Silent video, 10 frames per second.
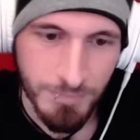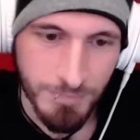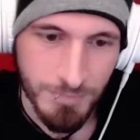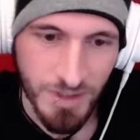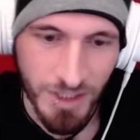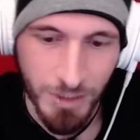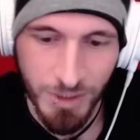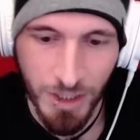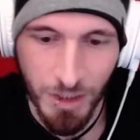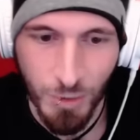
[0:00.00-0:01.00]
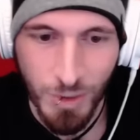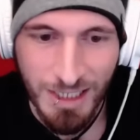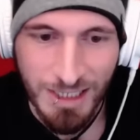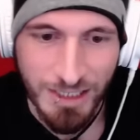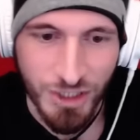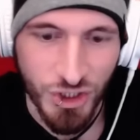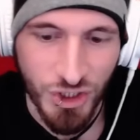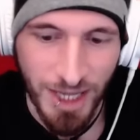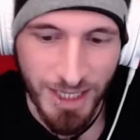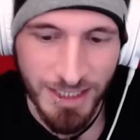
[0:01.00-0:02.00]
There we go.
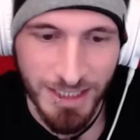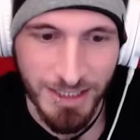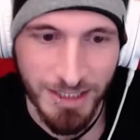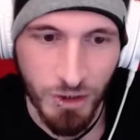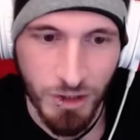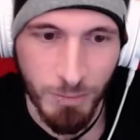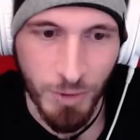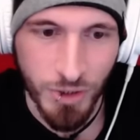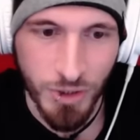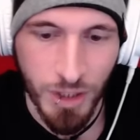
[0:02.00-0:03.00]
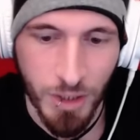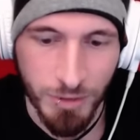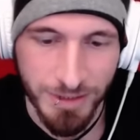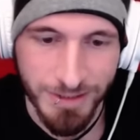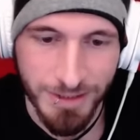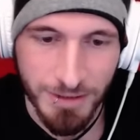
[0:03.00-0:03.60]
Jackie the Dark Martial Artist.